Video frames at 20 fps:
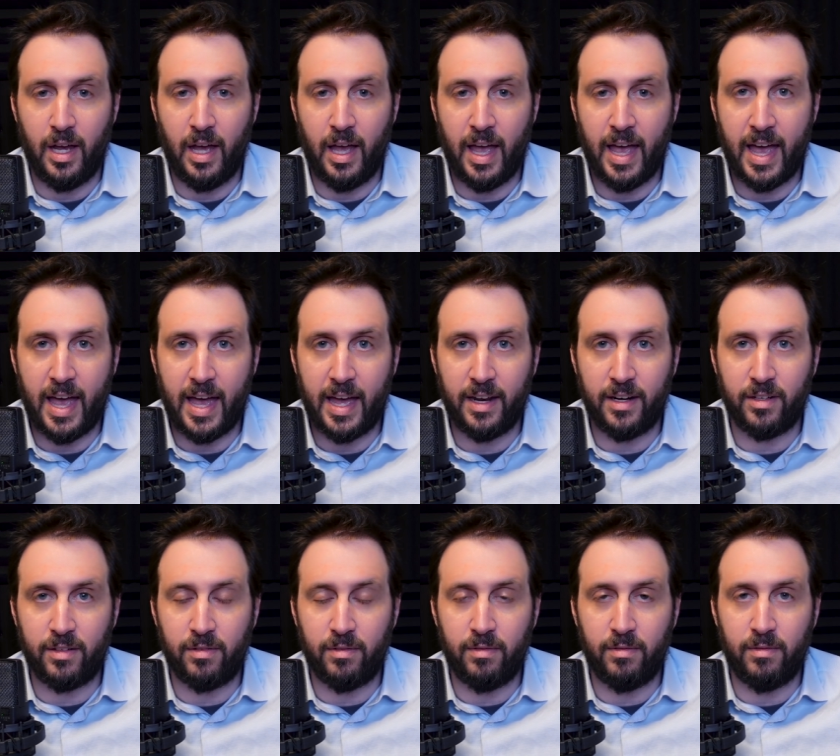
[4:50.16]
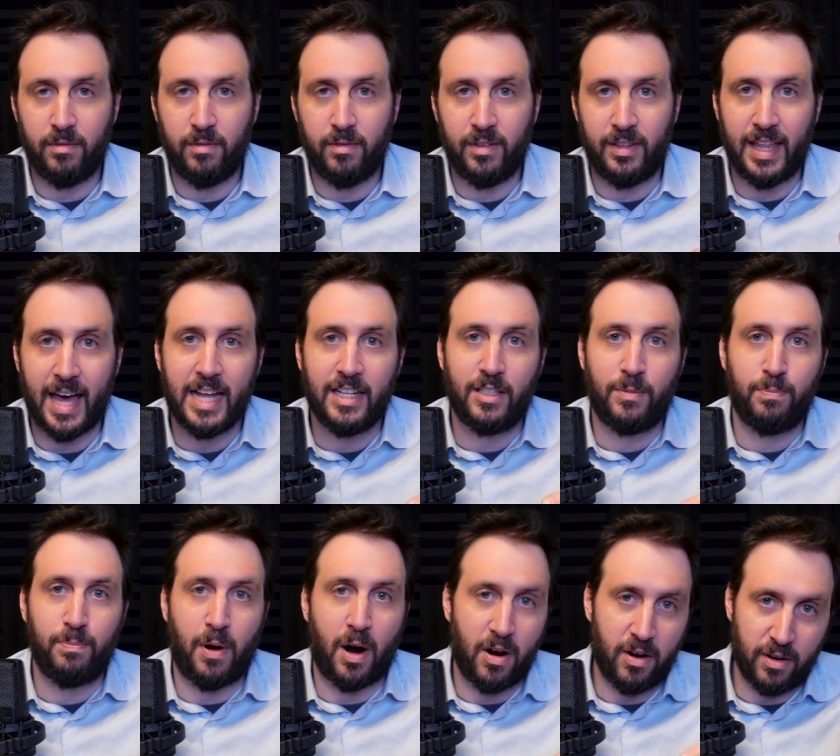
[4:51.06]
And that's
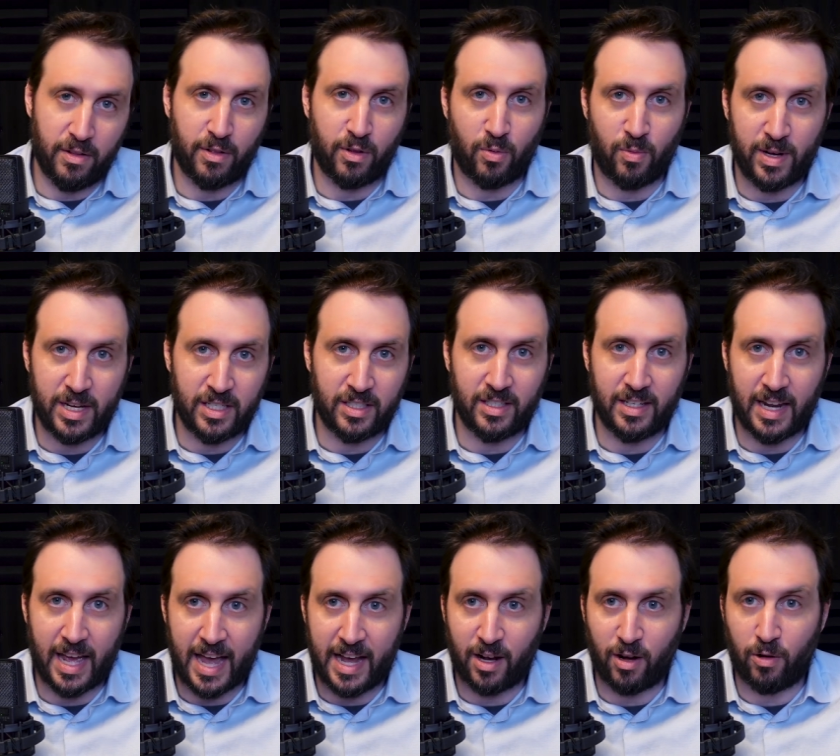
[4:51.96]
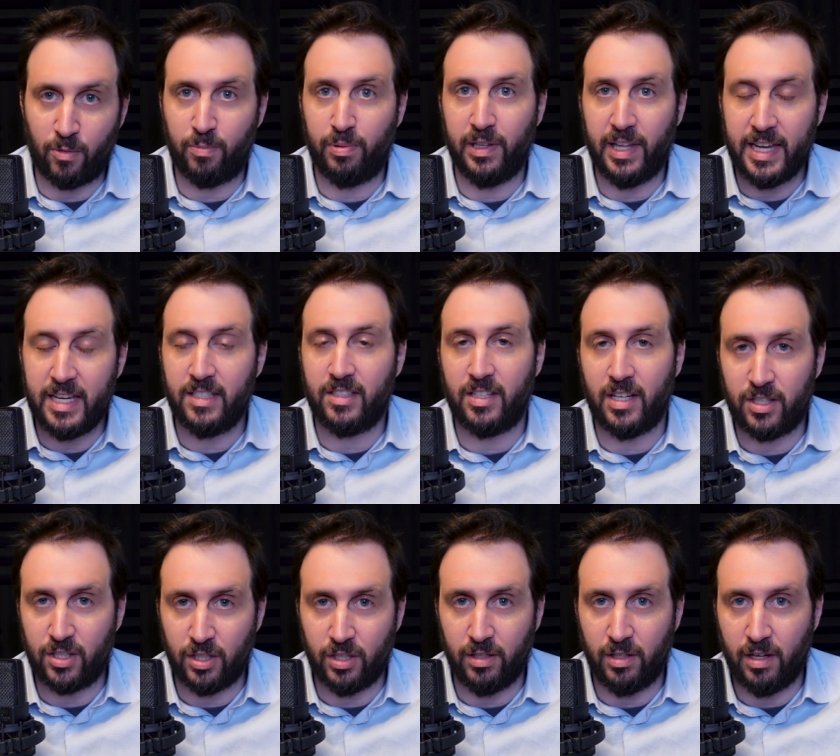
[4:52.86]
part of the reason anger plays
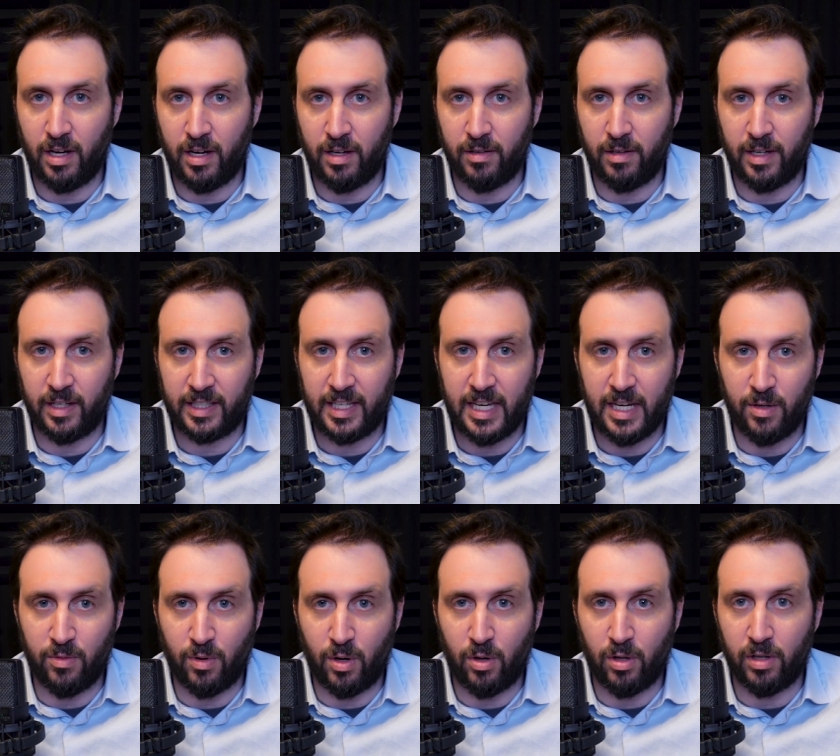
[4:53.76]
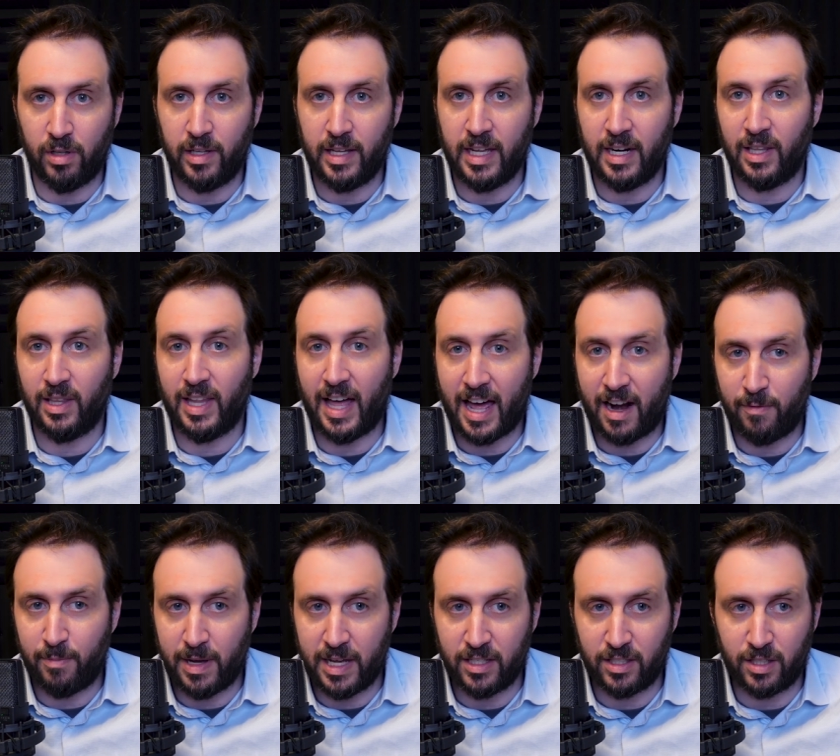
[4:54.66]
such a, a, a, key role in a lot
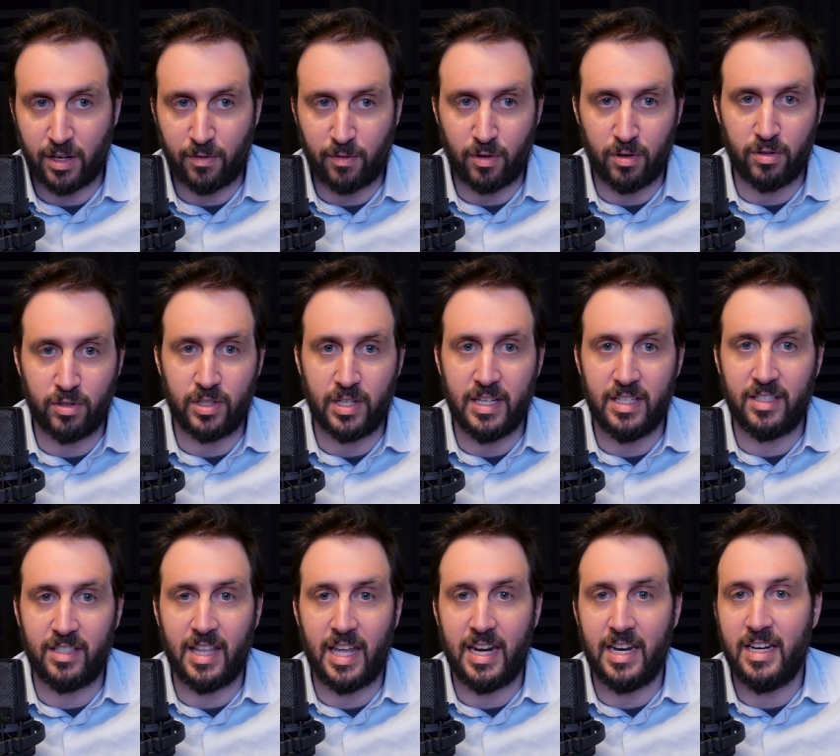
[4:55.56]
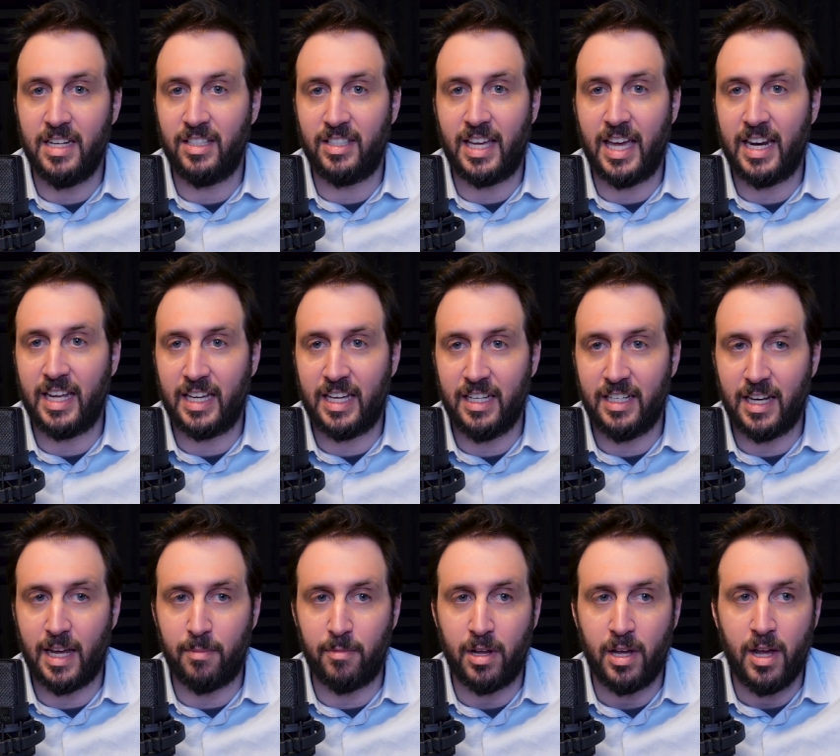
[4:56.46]
of pain sufferers is that it is getting
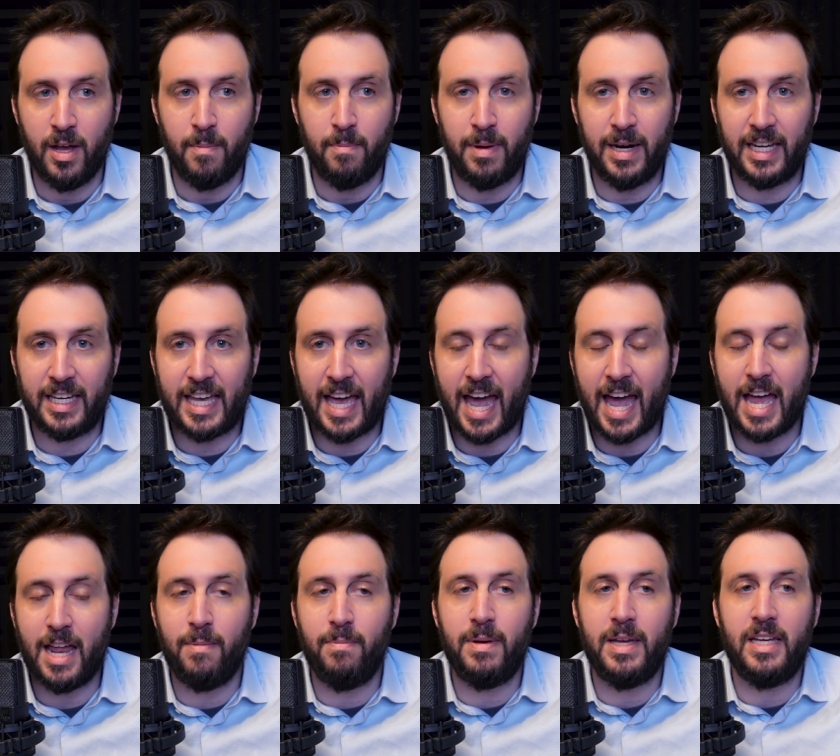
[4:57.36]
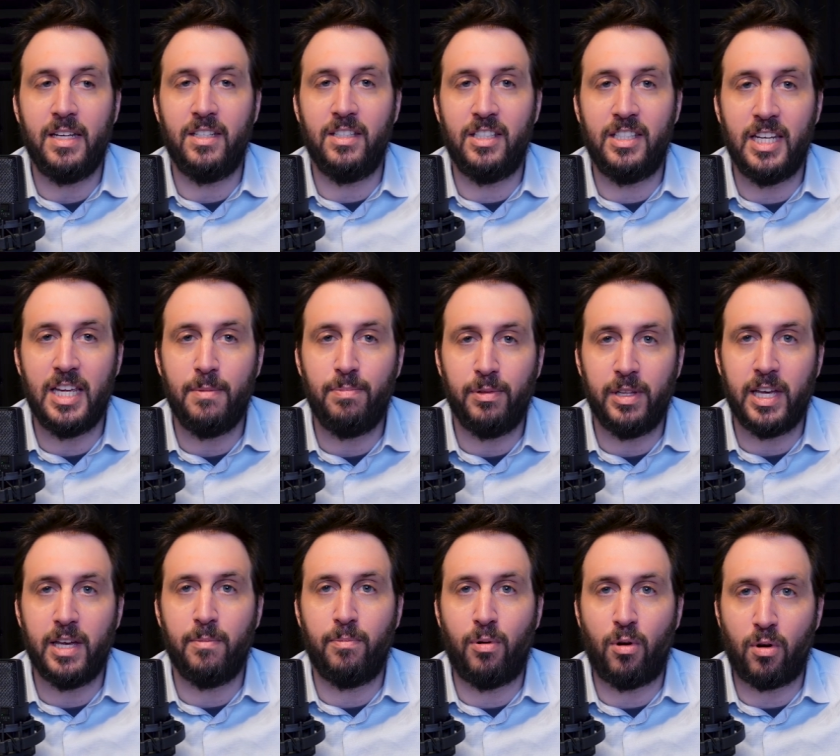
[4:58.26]
condemned. But it can be
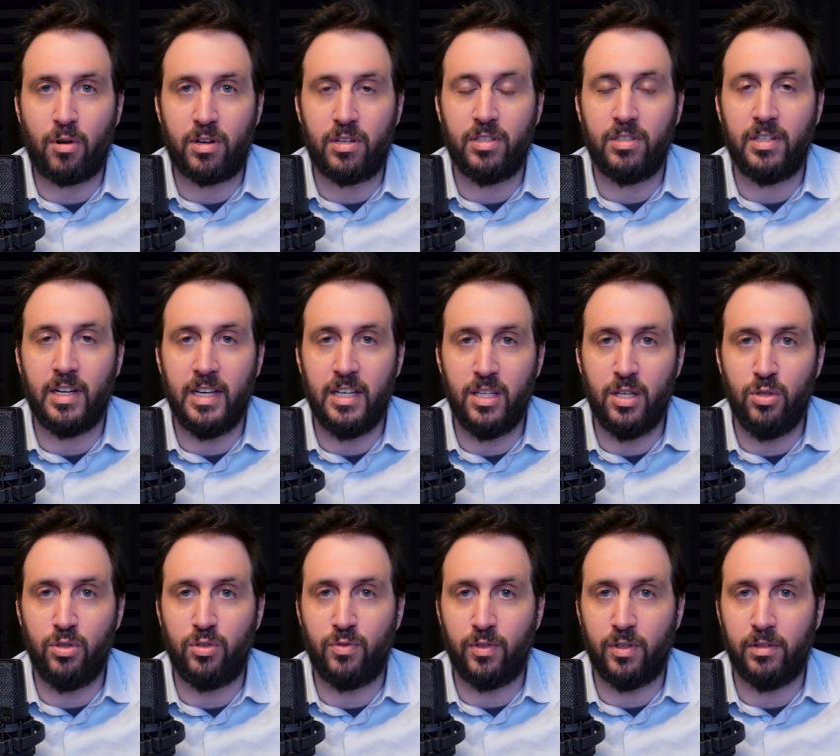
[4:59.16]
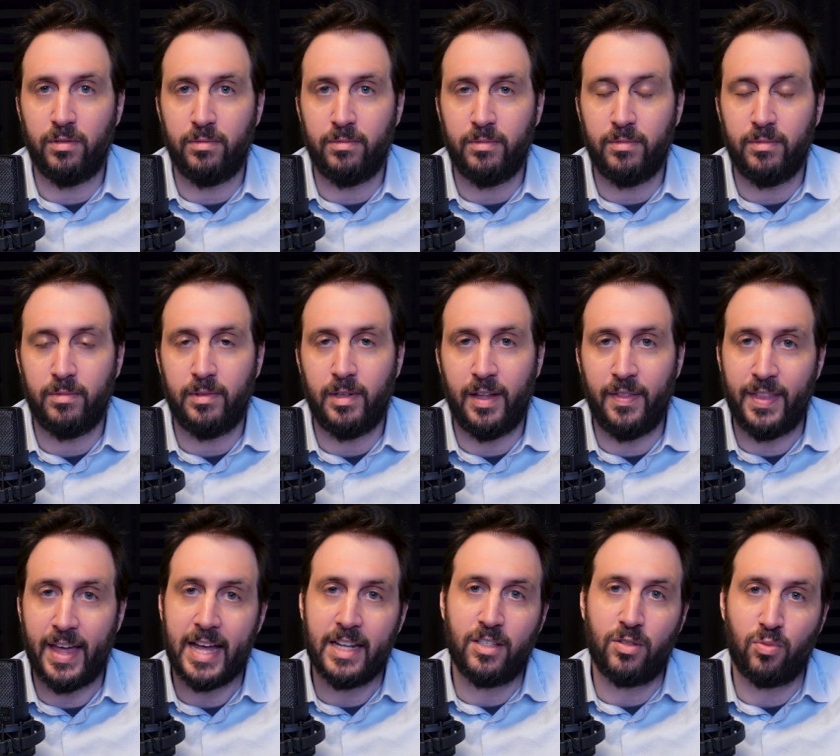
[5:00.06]
deeply important and useful. And
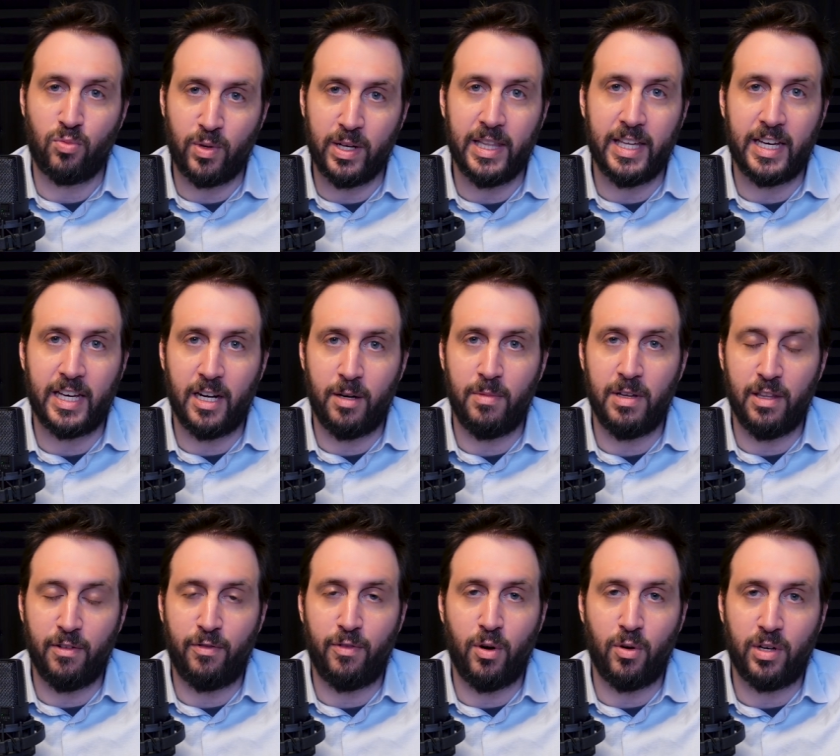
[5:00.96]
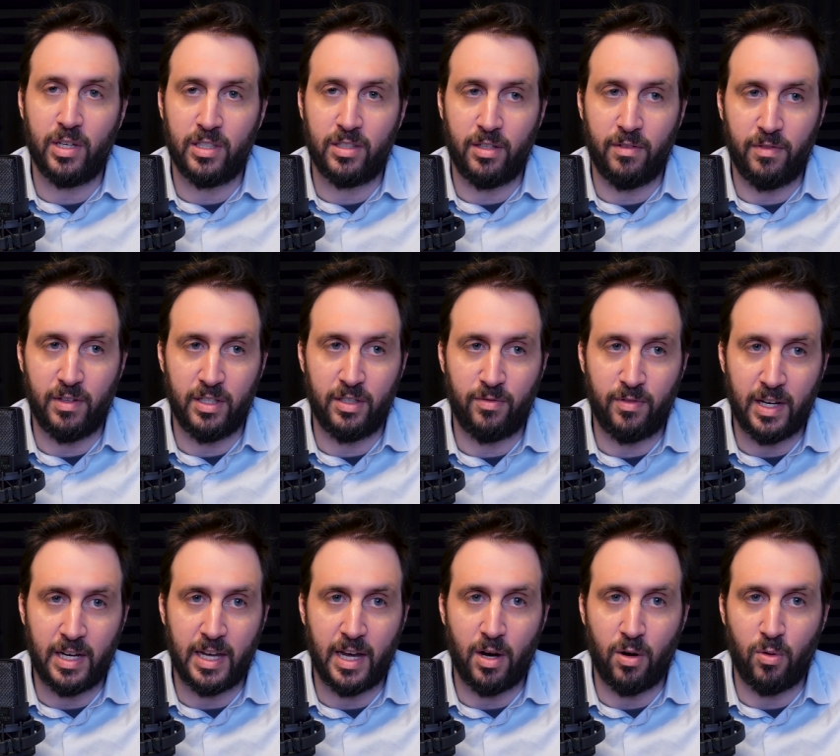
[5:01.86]
that's really going to be the focus of this
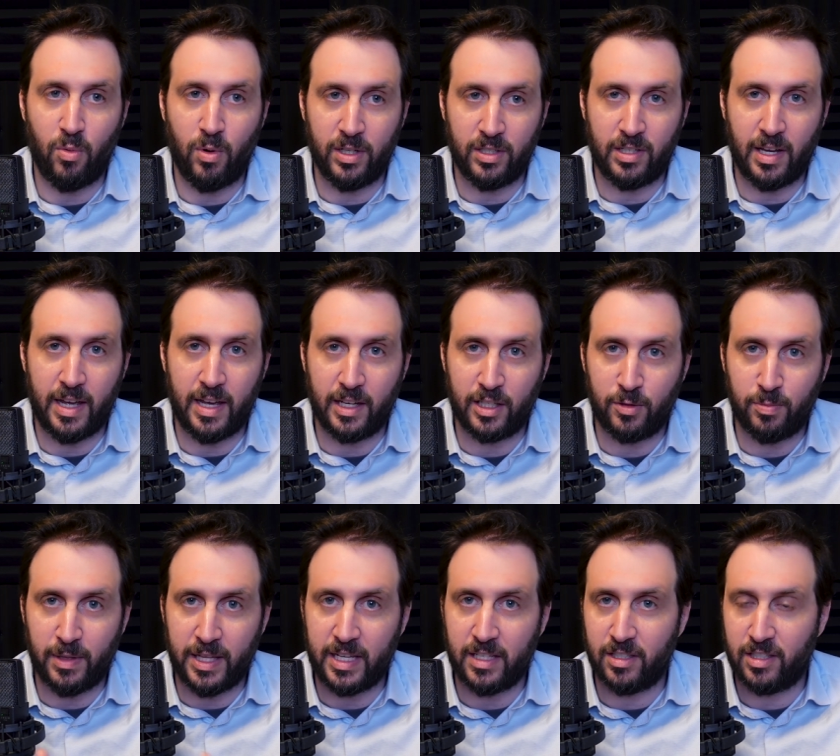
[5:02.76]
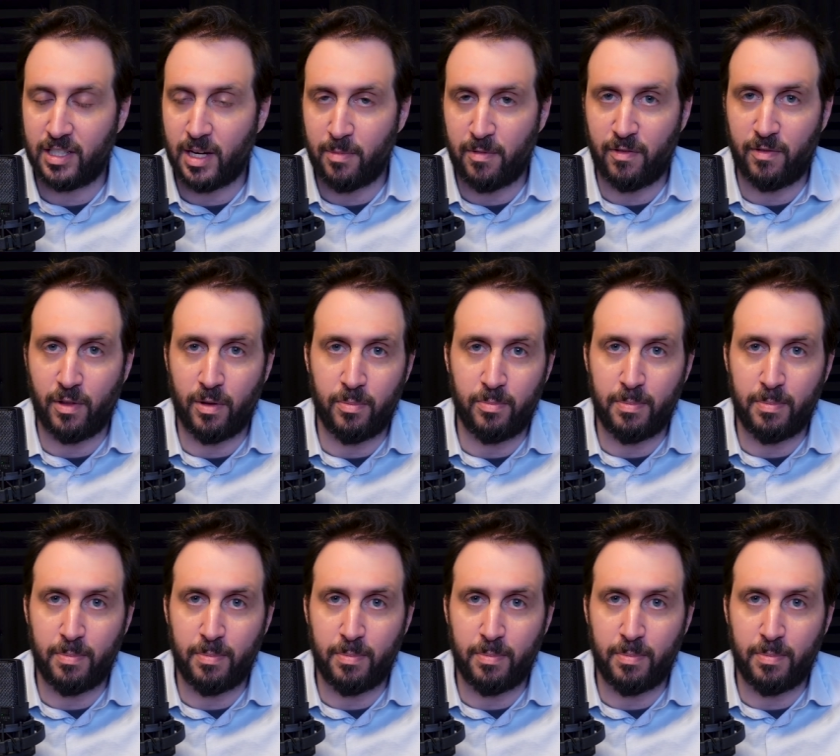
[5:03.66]
video once I explain some of the